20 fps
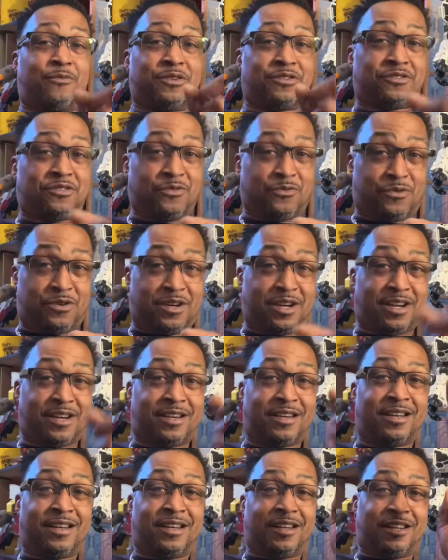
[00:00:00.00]
was the one
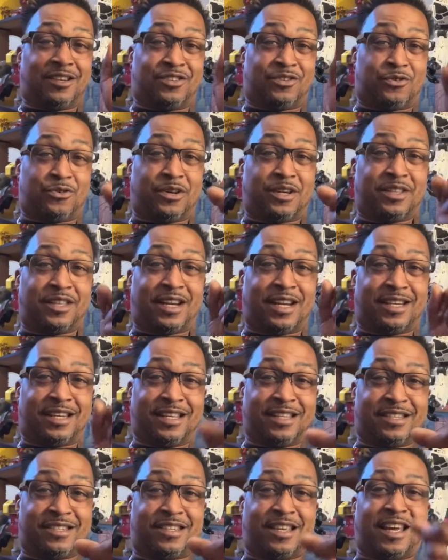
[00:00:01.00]
toy that I
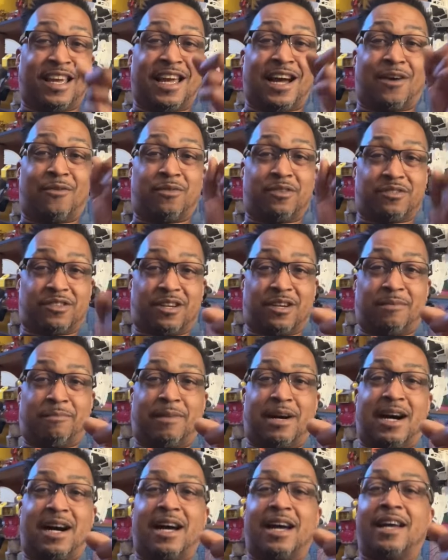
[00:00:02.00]
did say I was going to
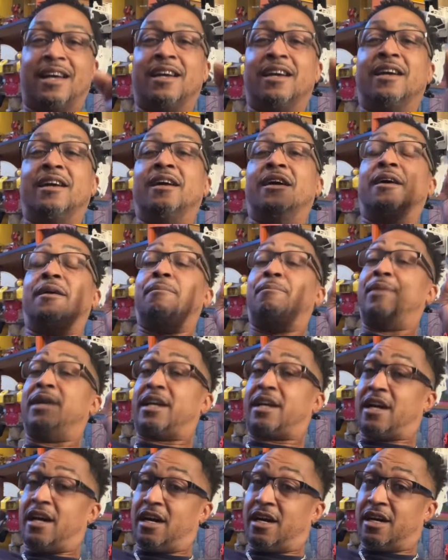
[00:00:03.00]
buy
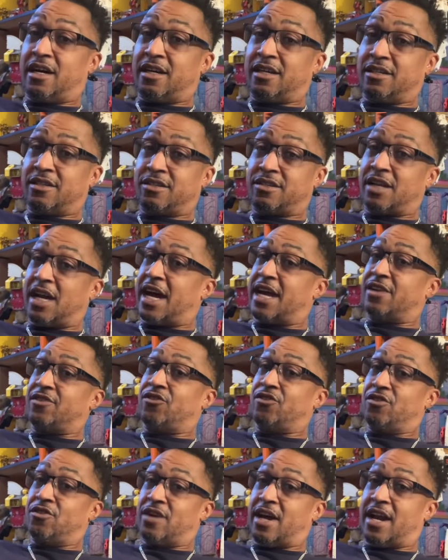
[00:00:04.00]
because I
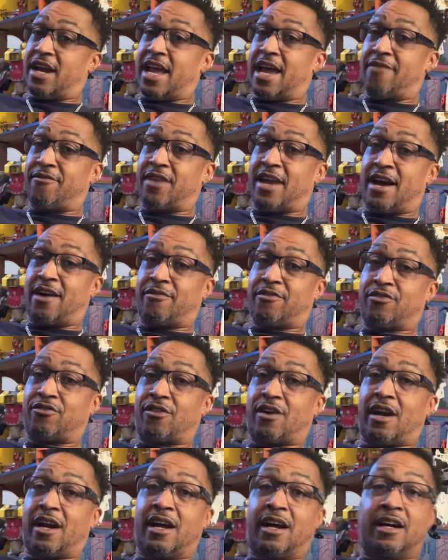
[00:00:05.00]
do not have an
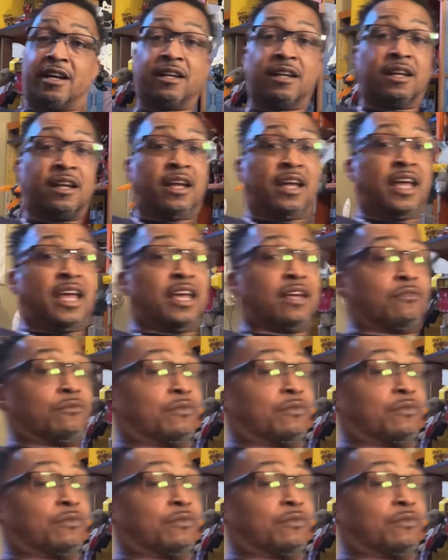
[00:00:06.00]
Alphatron. And